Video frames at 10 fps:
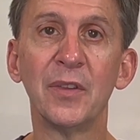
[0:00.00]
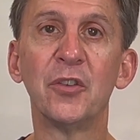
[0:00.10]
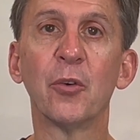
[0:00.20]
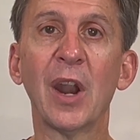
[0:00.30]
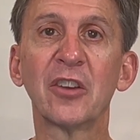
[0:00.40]
the
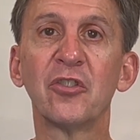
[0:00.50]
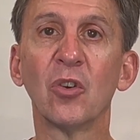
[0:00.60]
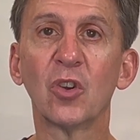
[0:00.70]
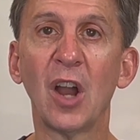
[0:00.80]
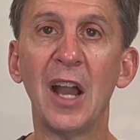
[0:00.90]

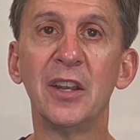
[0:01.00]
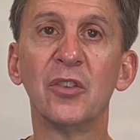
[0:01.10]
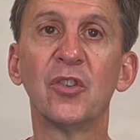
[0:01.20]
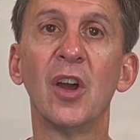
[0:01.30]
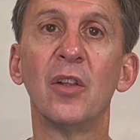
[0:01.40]
directional
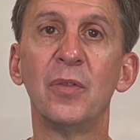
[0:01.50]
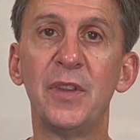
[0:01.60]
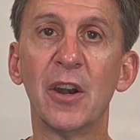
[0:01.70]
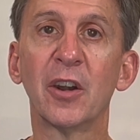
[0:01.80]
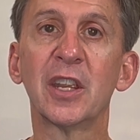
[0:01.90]
guidance
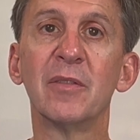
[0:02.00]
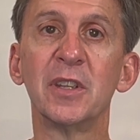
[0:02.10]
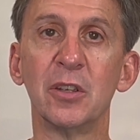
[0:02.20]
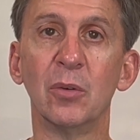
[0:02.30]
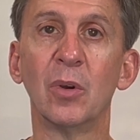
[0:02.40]
they're giving you.